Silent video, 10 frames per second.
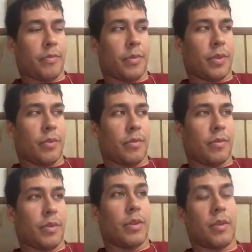
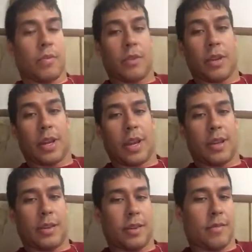In the
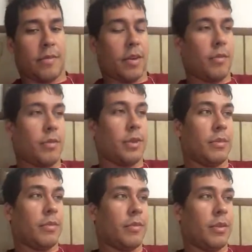case of Willem
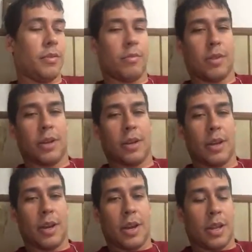Dafoe, who played
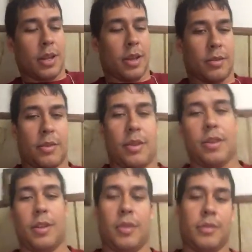the
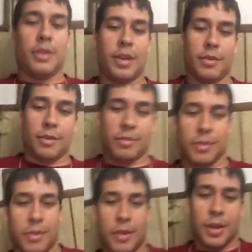hotel
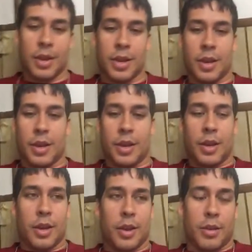owner,
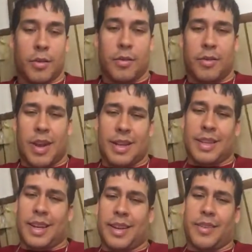who has
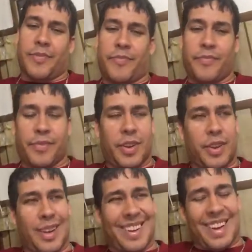like a,
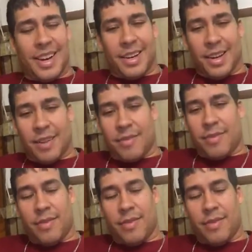like kind of like